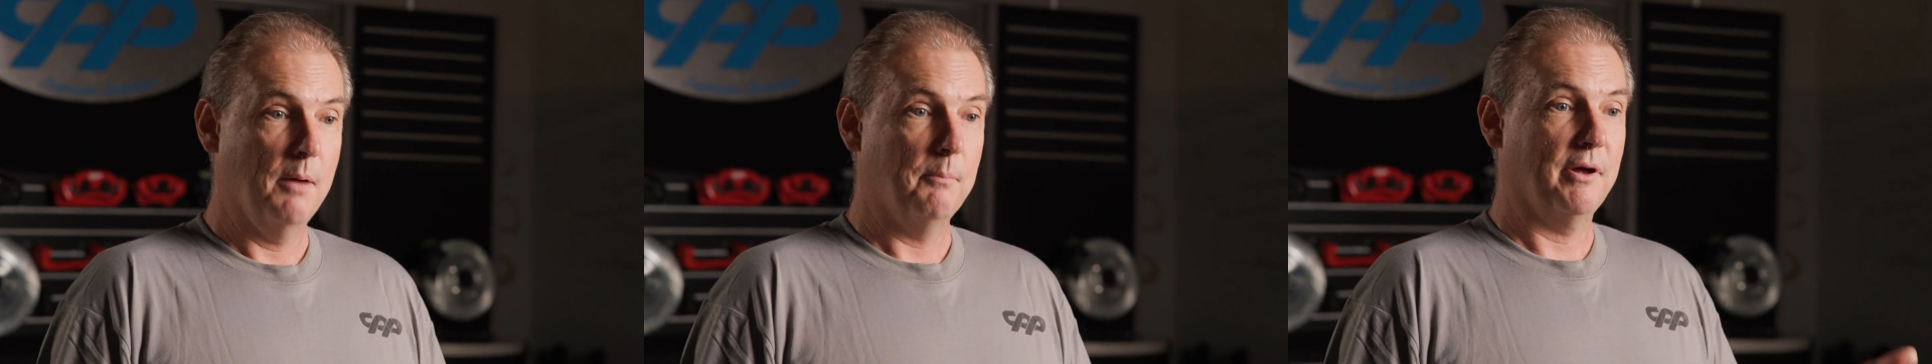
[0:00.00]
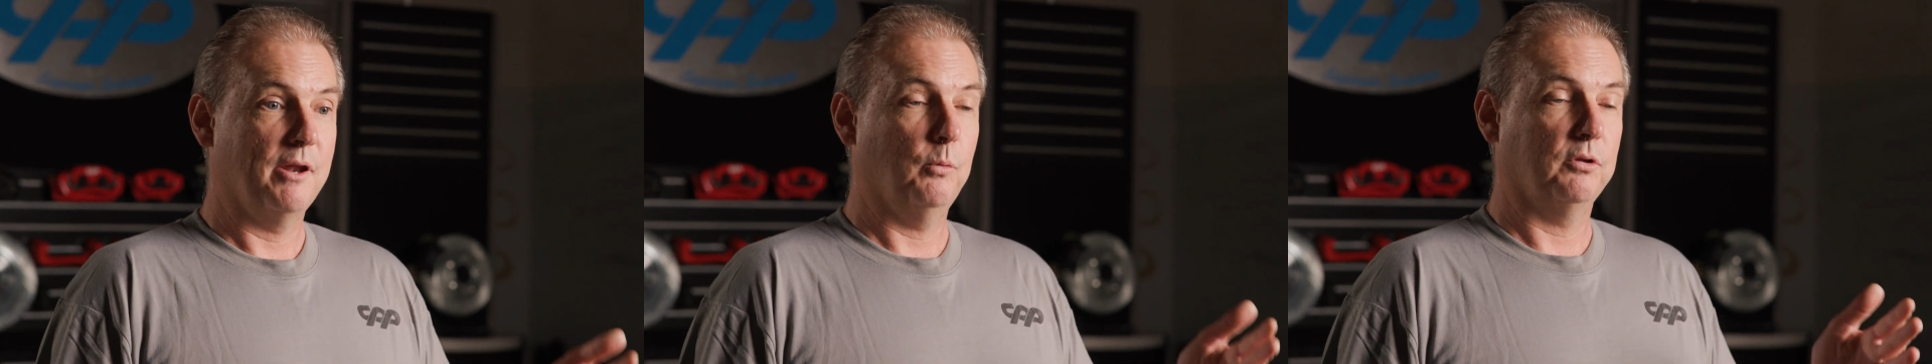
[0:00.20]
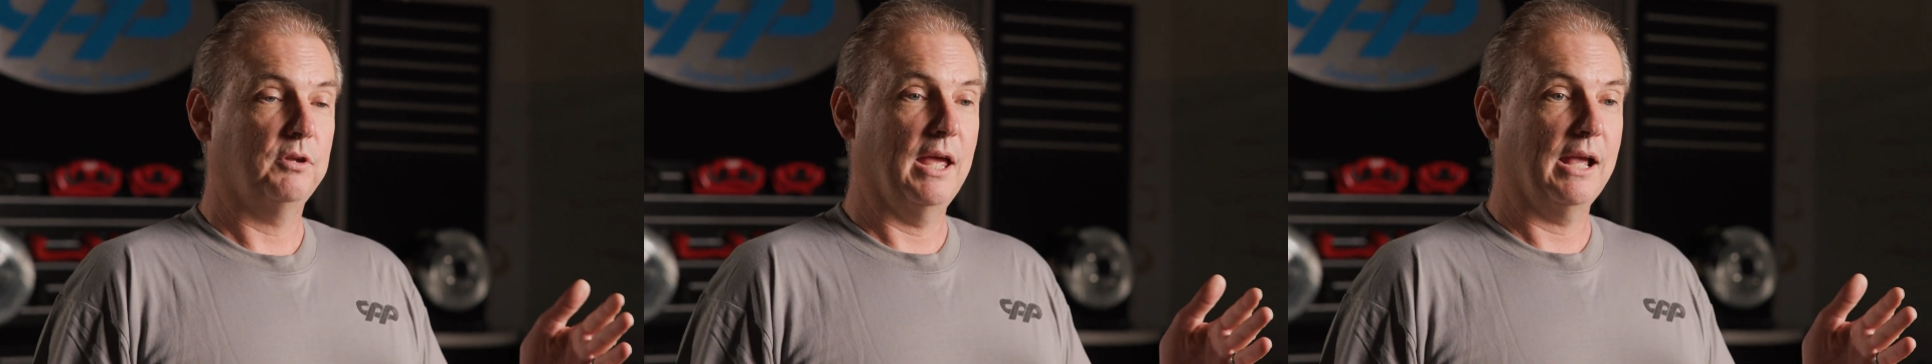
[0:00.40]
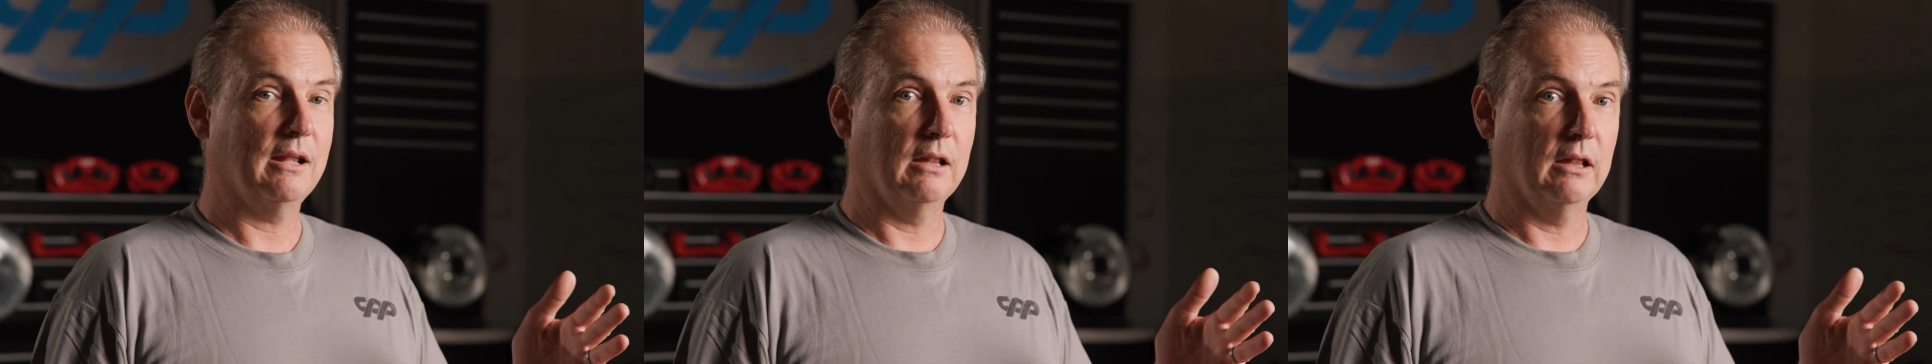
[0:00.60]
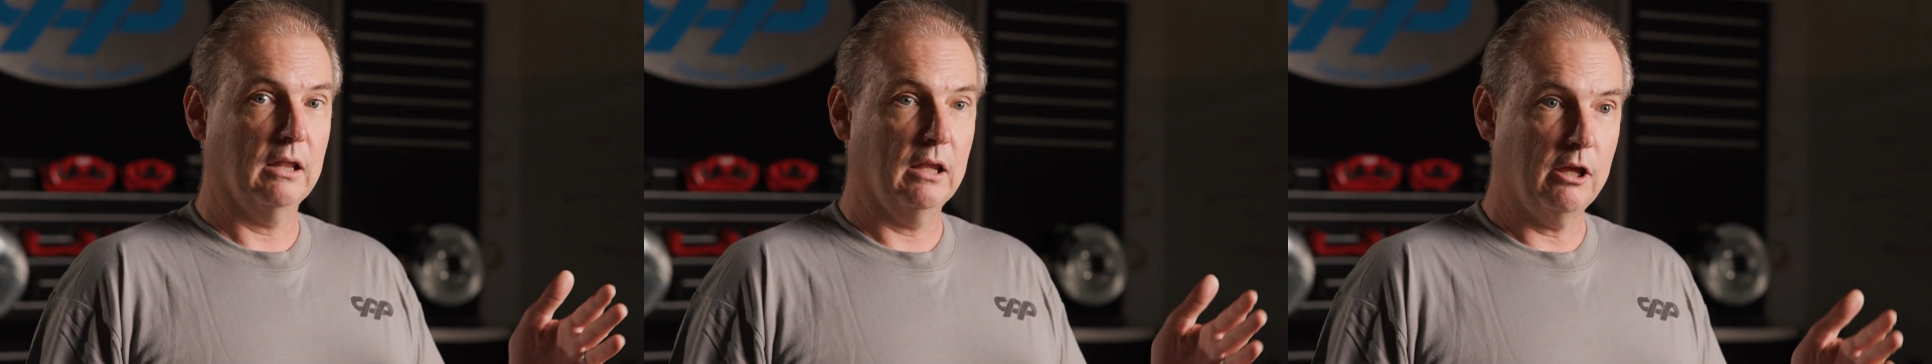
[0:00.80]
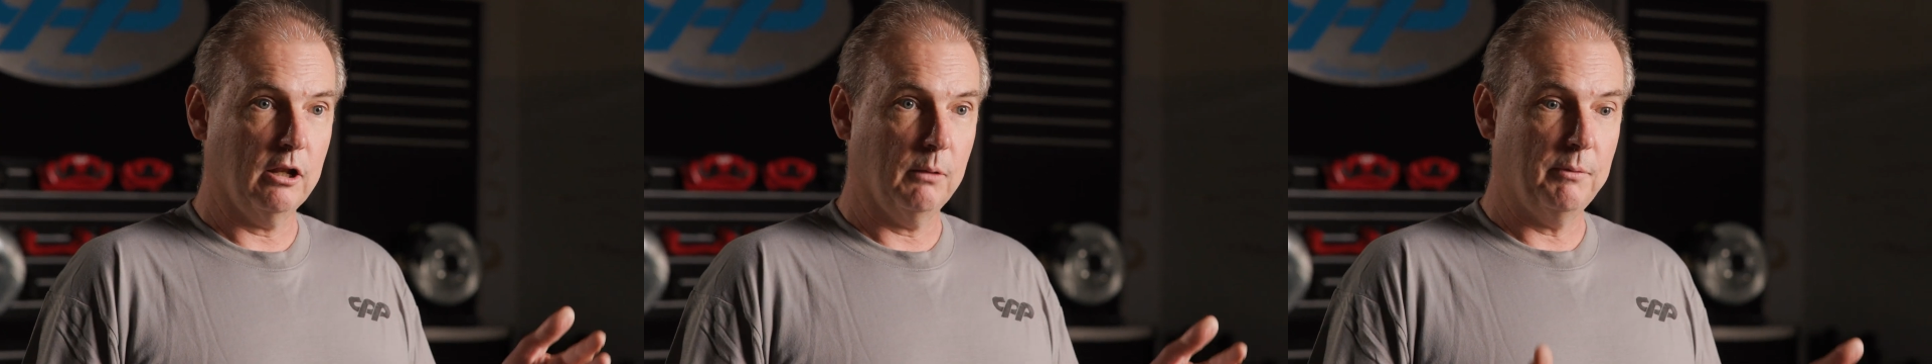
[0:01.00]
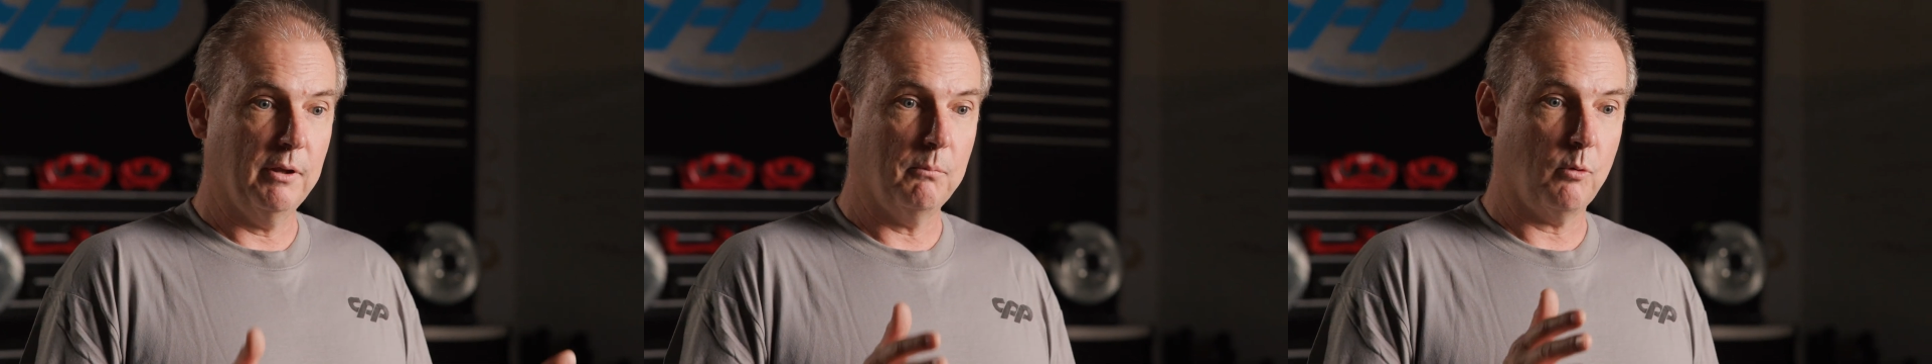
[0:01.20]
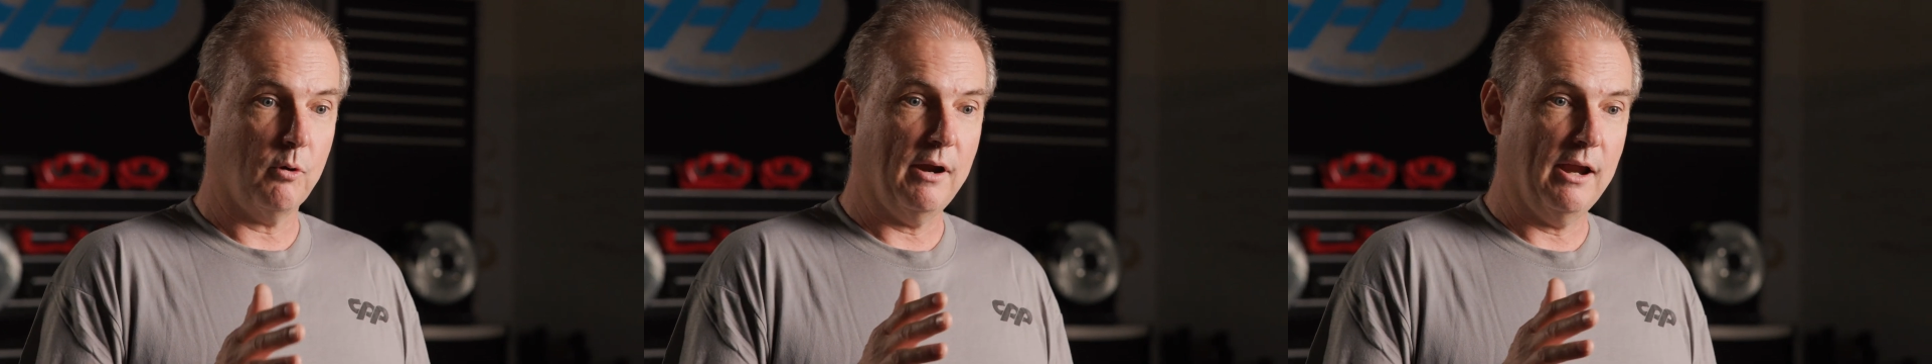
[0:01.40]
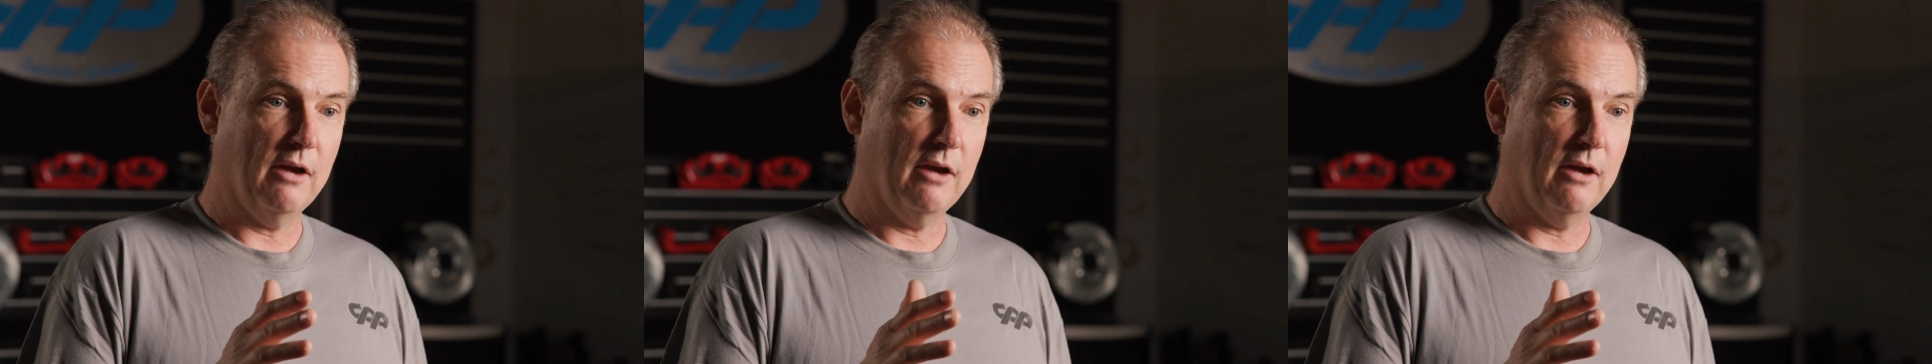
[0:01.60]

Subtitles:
but it will take a little bit more